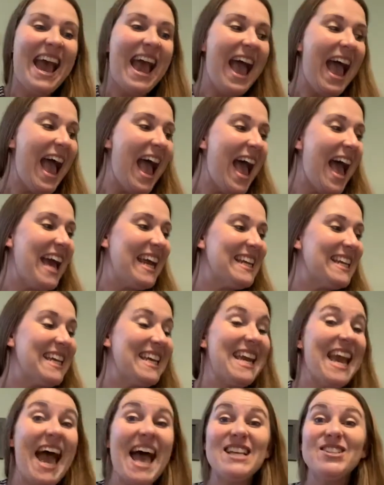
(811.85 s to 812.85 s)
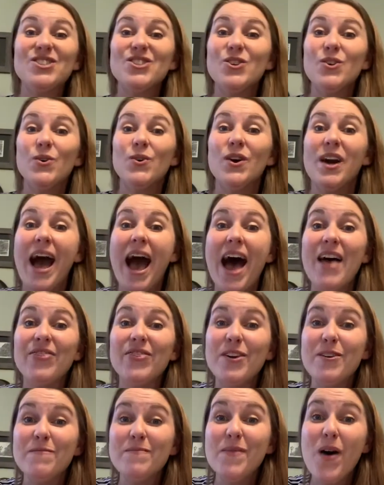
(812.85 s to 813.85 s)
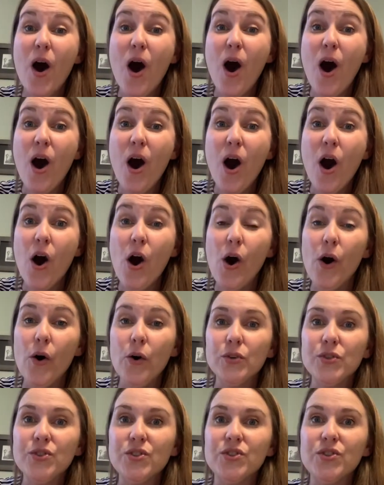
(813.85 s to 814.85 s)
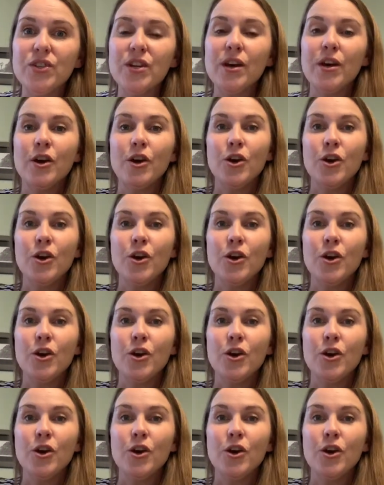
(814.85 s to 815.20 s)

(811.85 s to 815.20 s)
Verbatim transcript: And guess who got the most?